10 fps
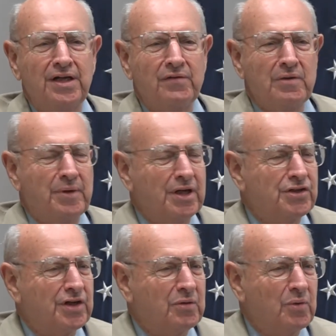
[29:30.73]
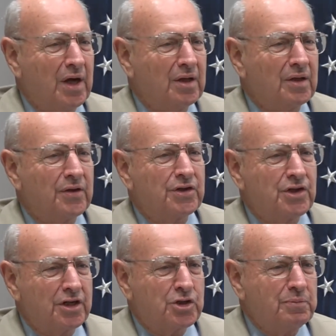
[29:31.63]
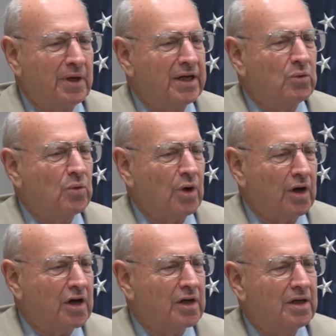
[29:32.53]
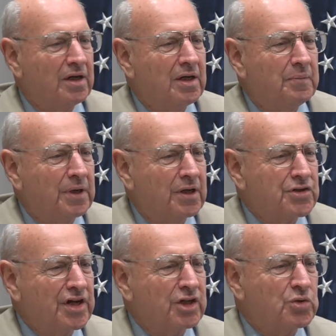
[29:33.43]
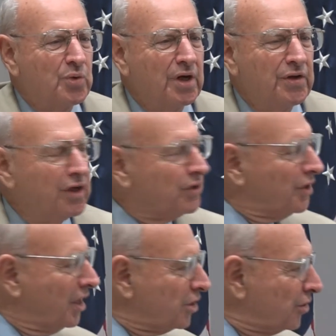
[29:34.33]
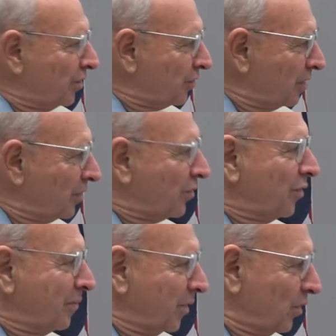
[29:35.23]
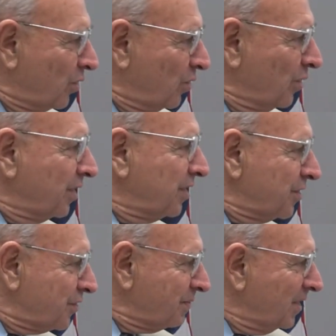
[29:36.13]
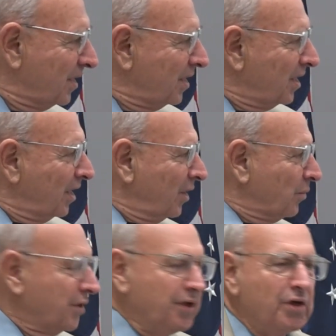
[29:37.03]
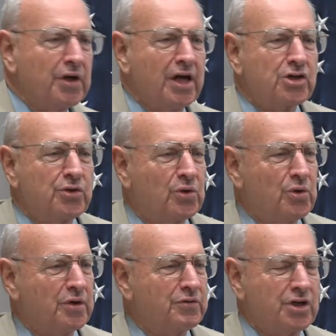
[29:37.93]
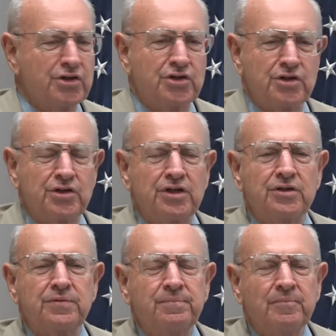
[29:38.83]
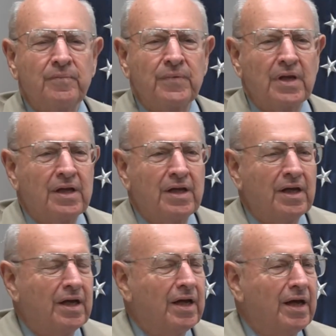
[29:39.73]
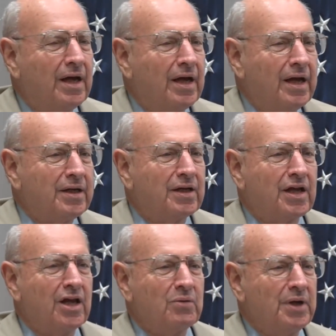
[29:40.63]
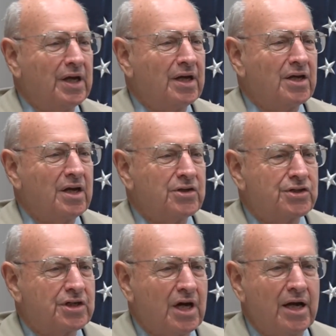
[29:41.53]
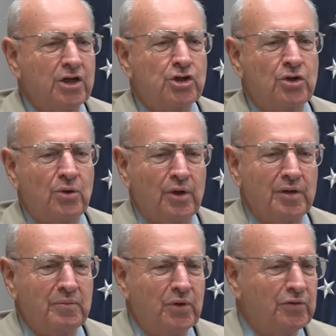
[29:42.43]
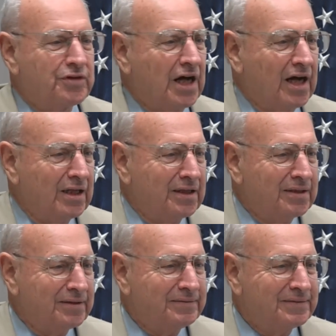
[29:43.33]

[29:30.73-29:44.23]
And everybody said, well, the Dutch might work because that's where the International Criminal Court is and where the International Court of Justice is. And can we get a Scottish court moved to Holland?